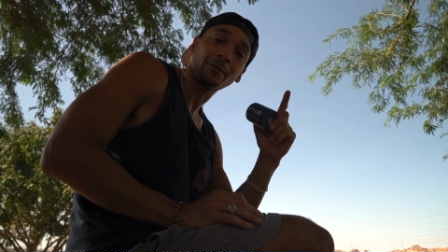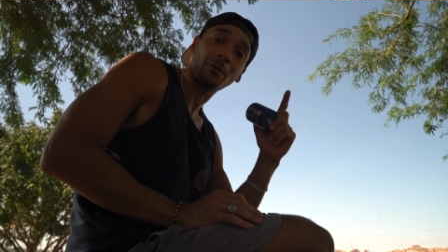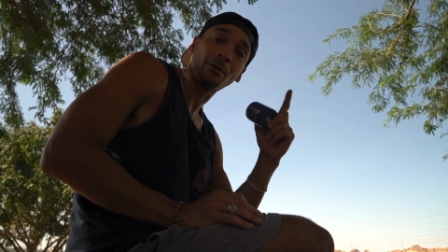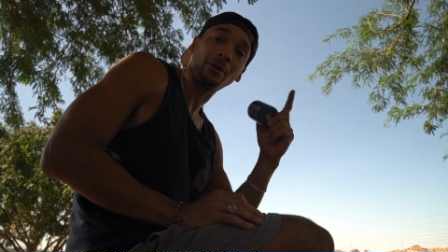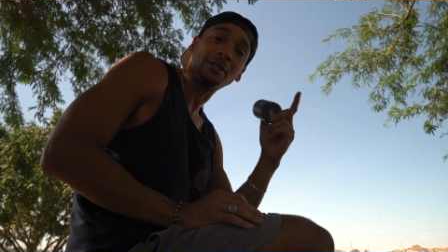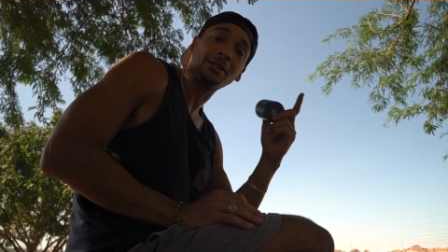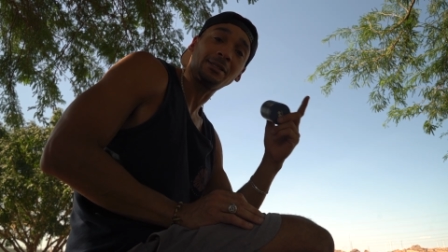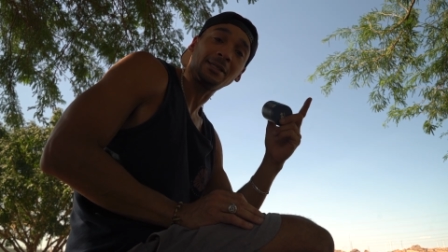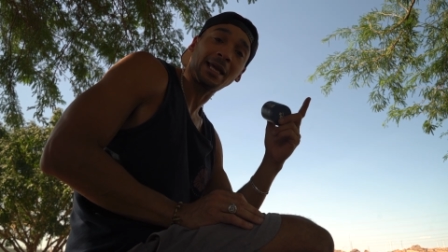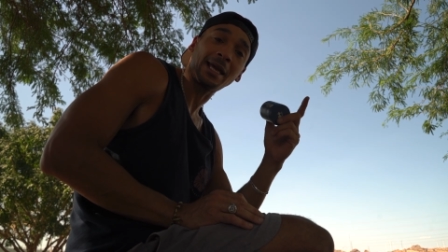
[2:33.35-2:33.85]

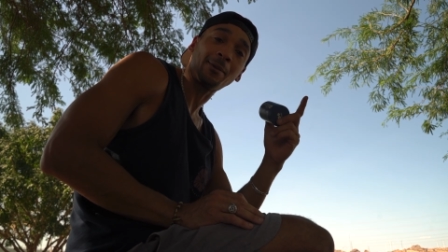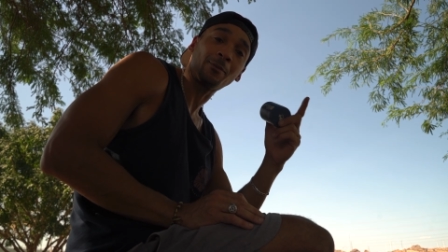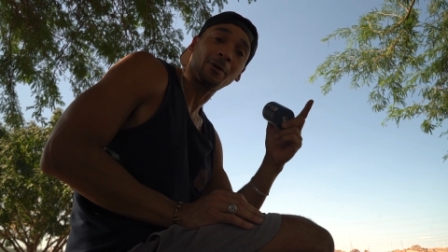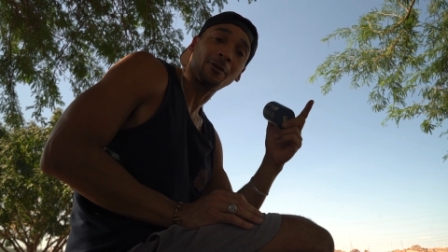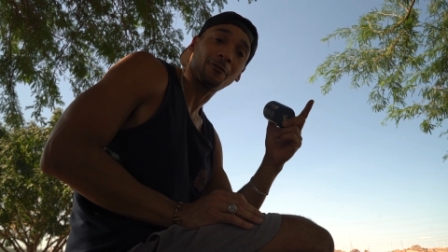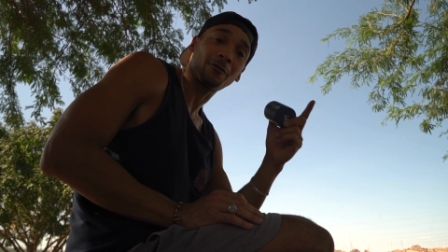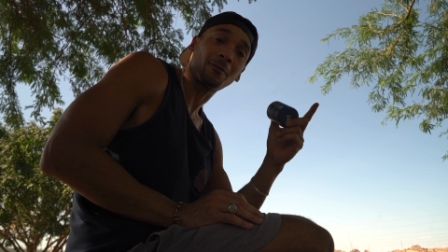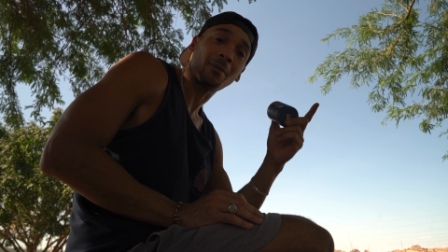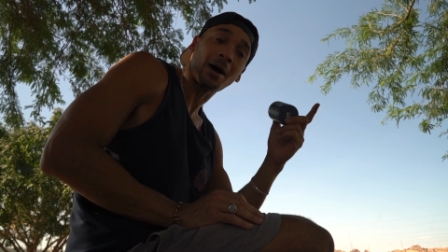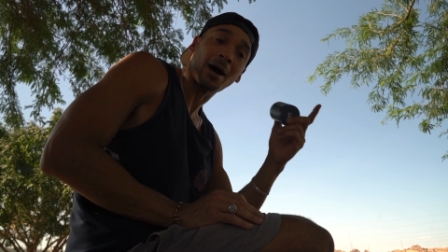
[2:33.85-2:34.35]
When his name
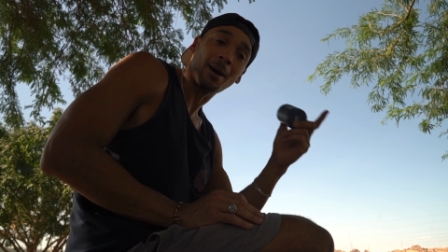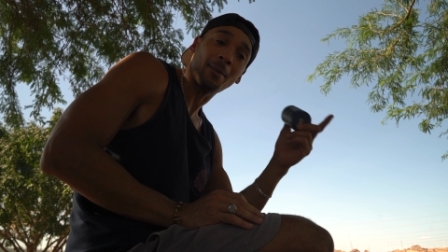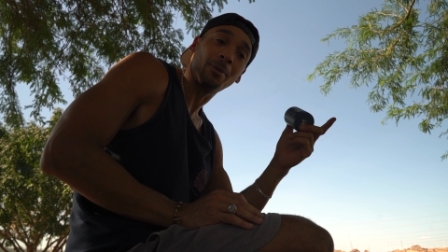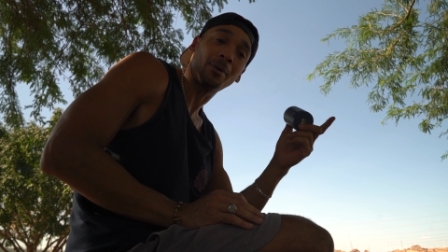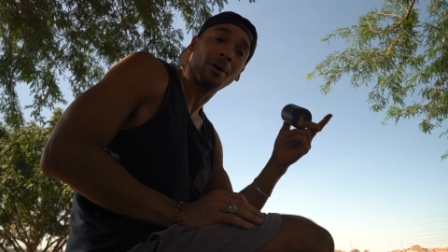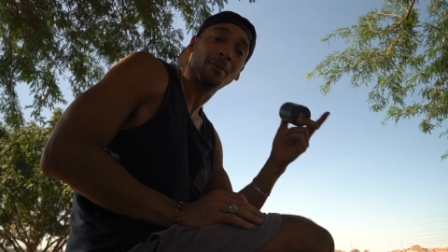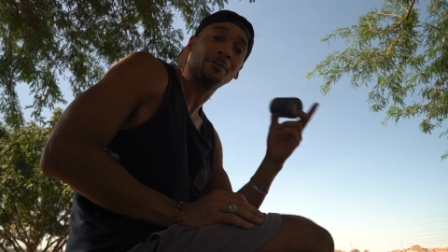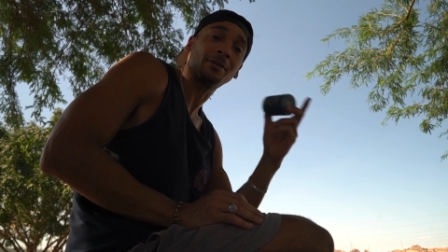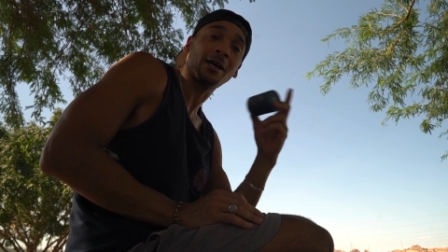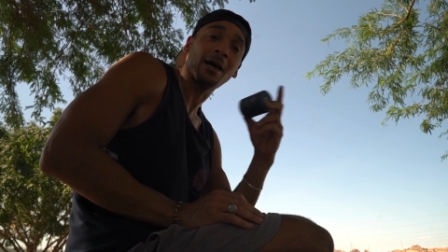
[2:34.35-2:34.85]
went from
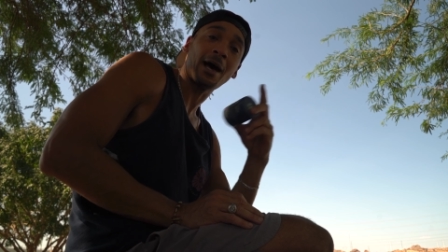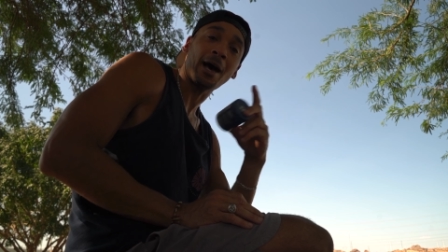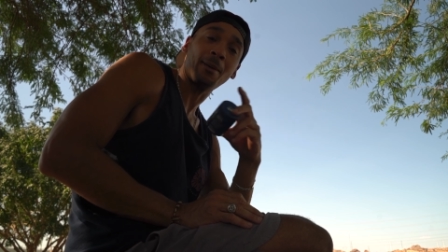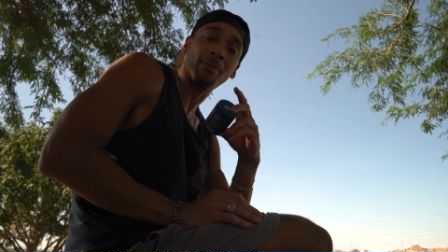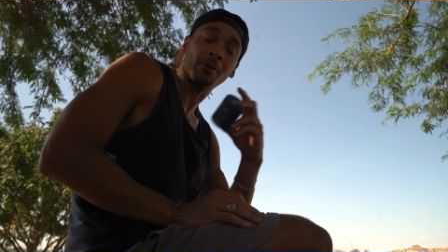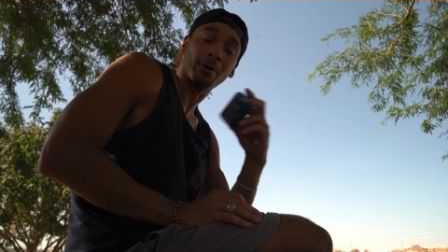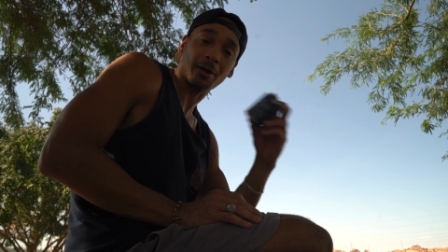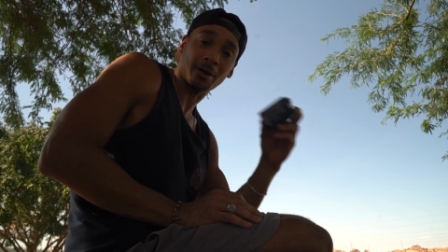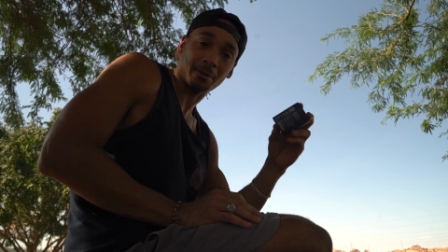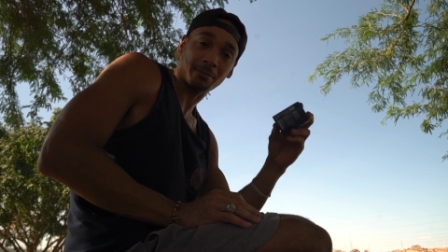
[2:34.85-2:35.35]
Abram to
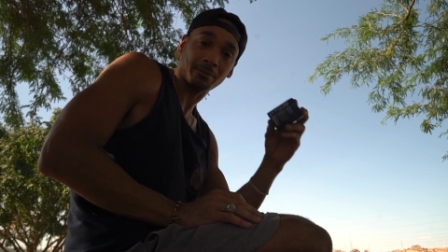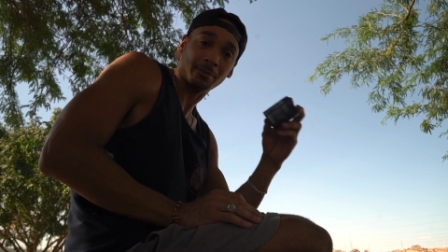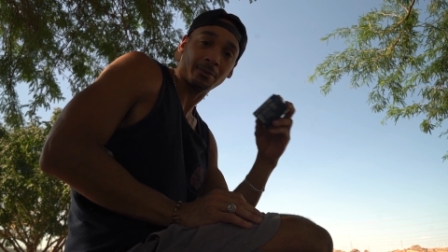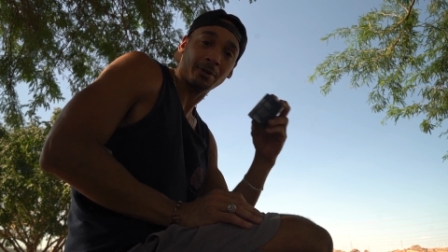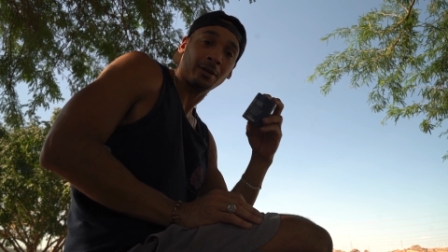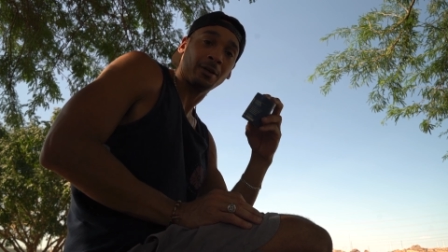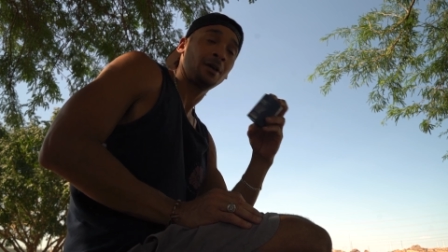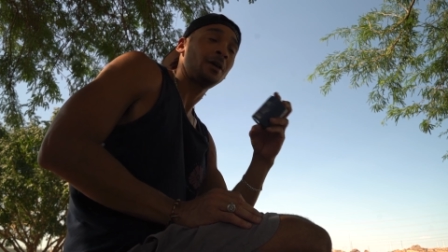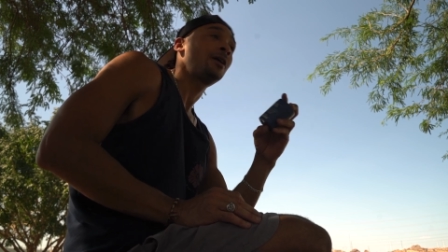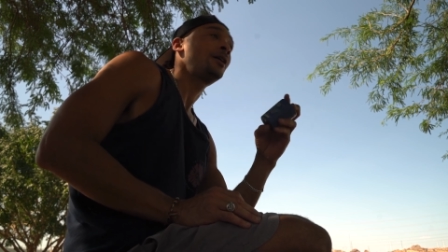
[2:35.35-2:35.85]
Abraham,
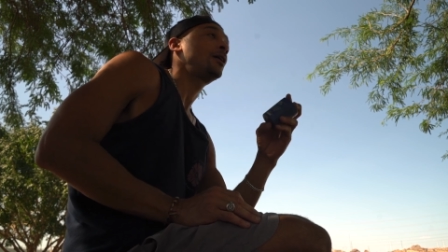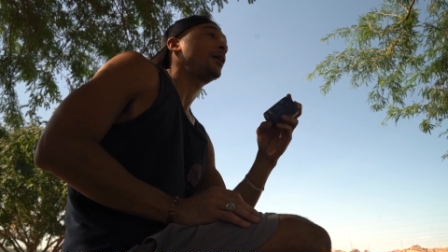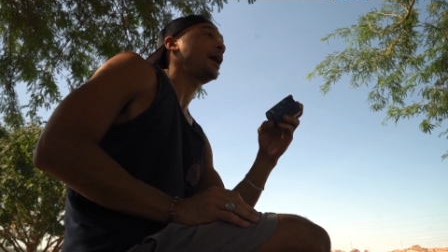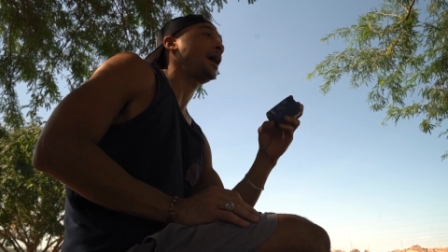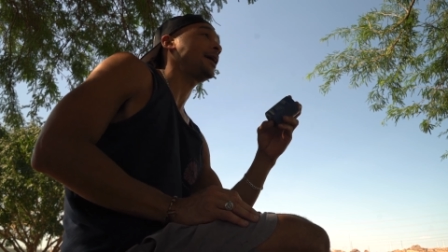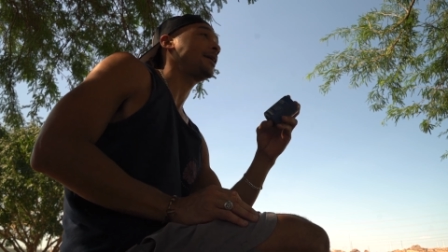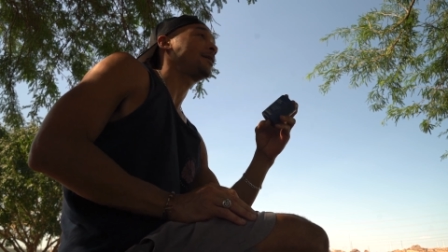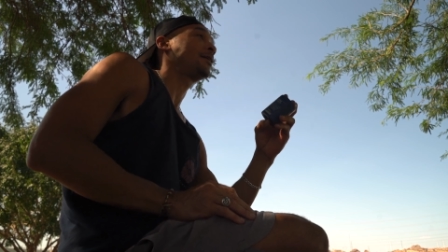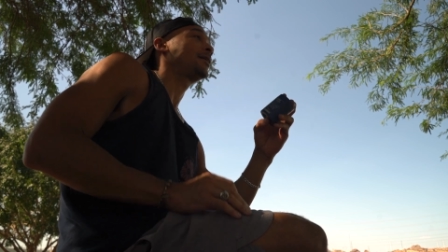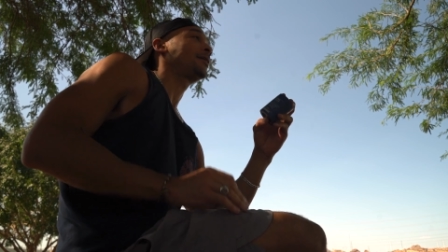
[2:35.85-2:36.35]

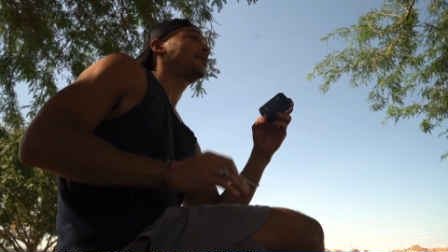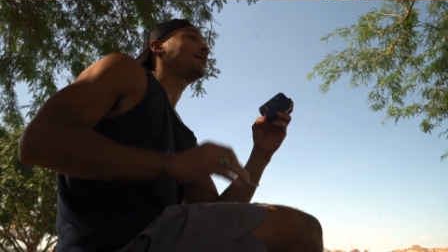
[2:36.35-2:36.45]
right?